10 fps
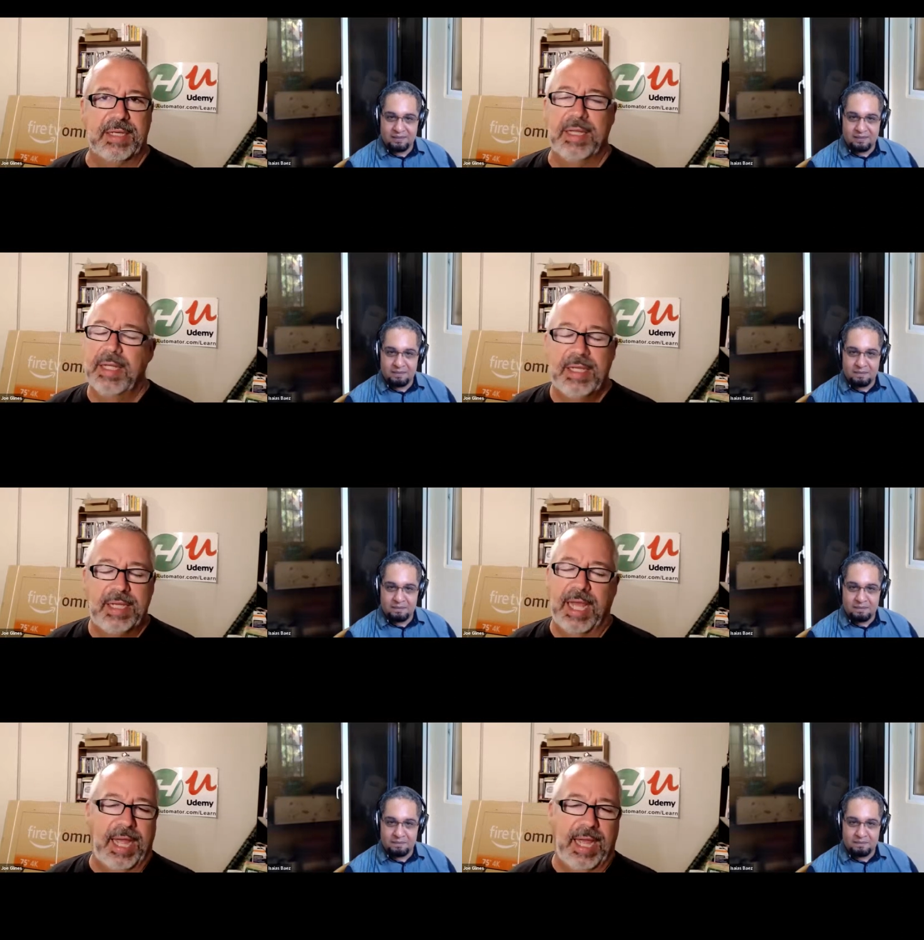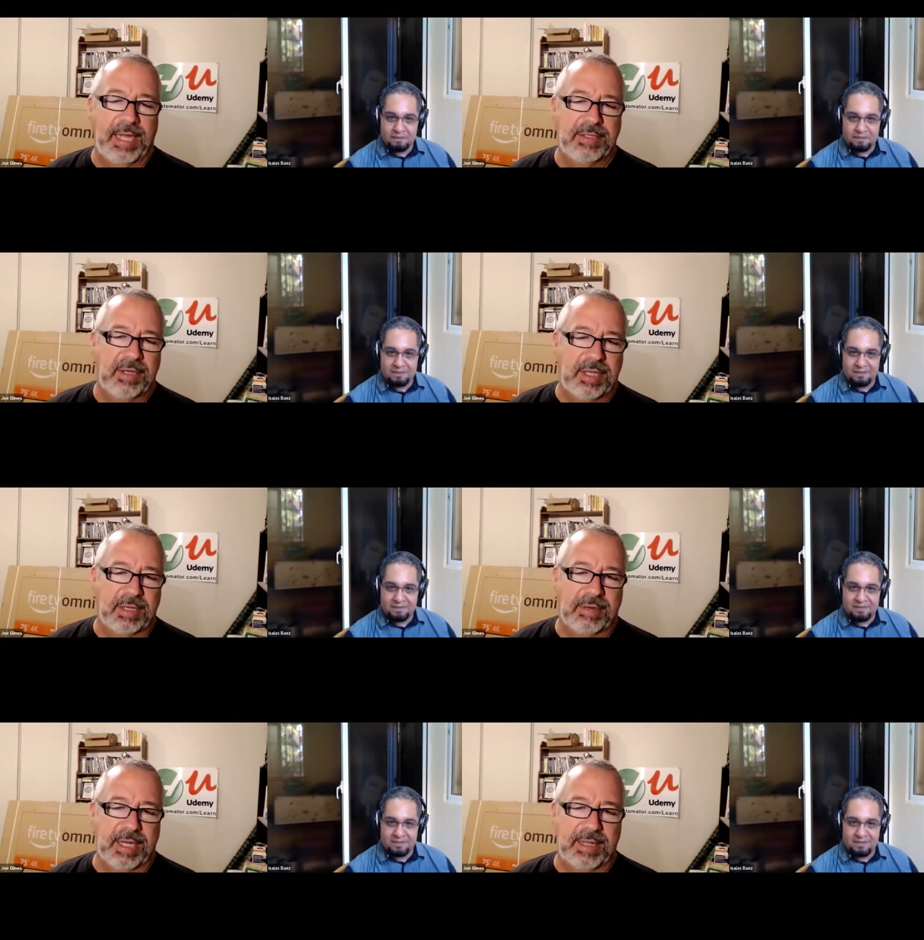Speaker 1: And yeah, I
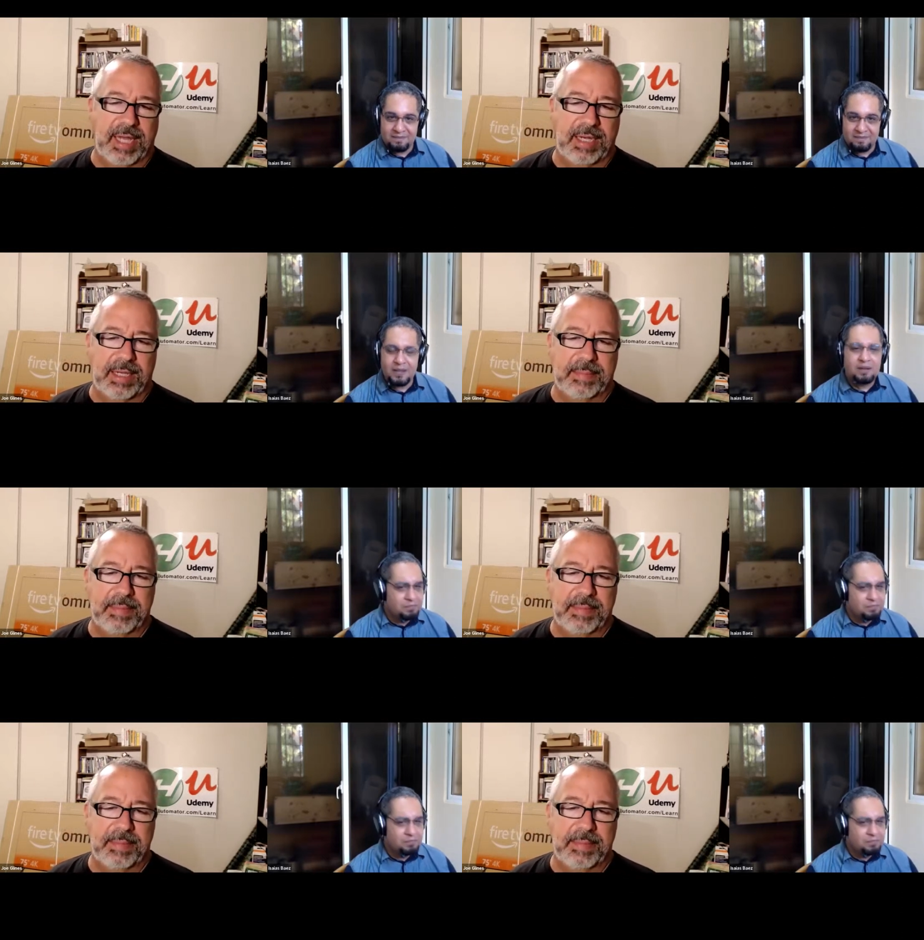totally agree on that.